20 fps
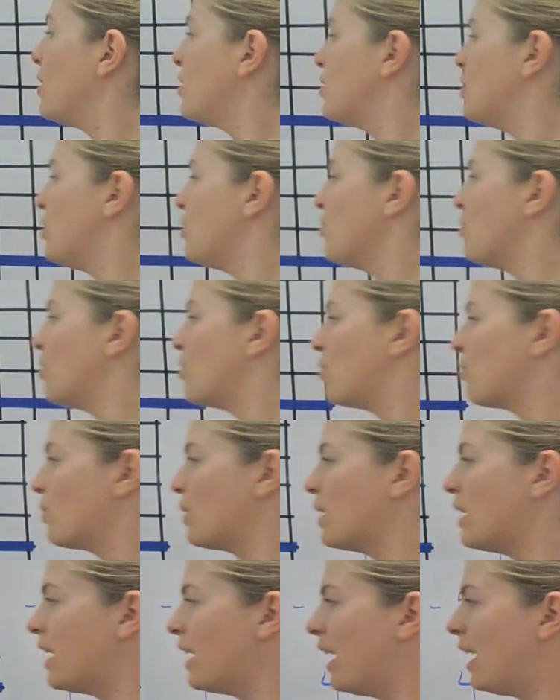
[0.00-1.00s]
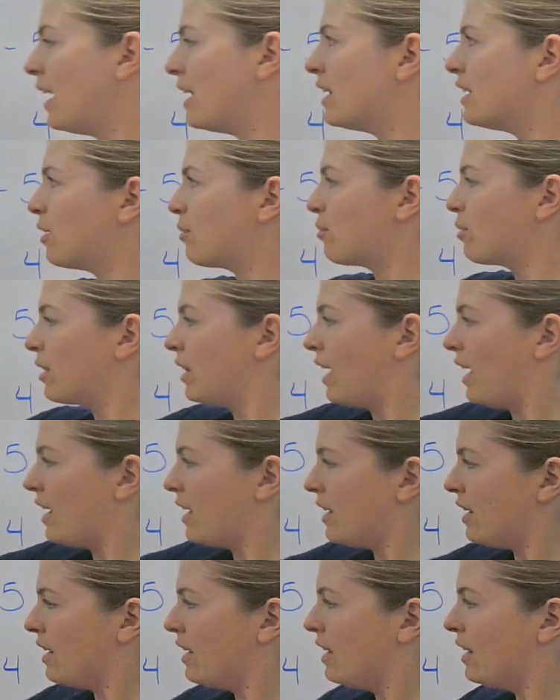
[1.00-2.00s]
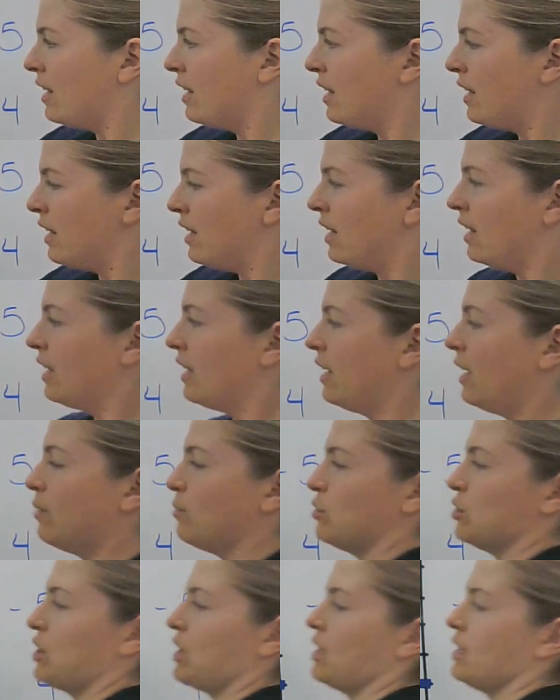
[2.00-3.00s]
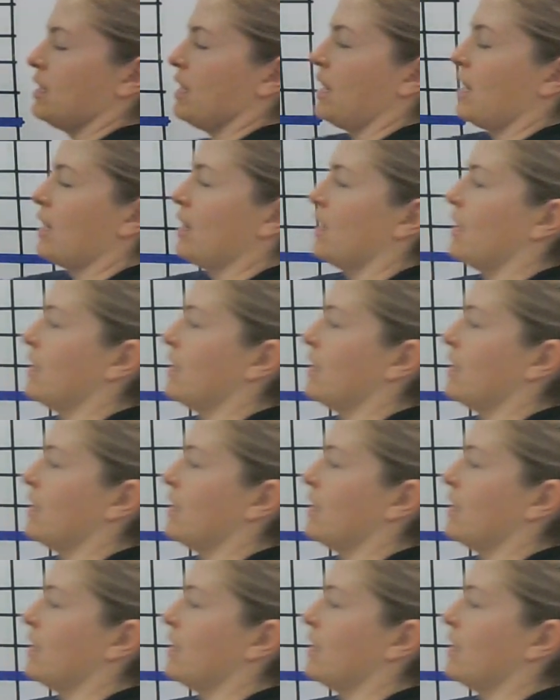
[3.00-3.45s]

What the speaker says: 1, 2, 3 on a number line, I'm just going to